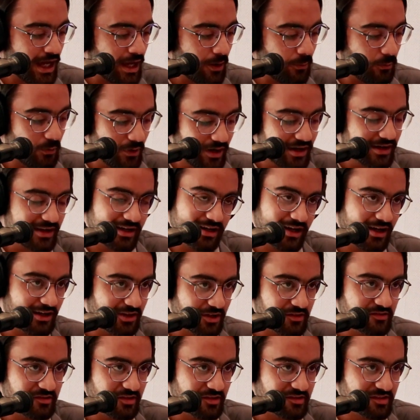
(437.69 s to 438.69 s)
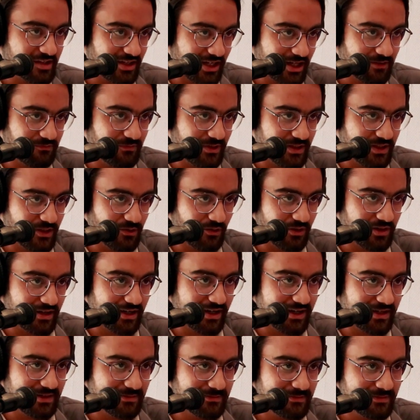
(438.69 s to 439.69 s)
Where can our listeners connect with you
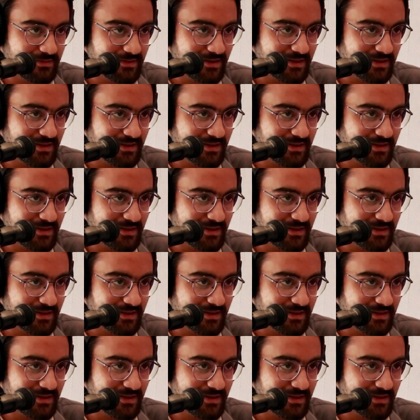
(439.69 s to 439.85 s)
online?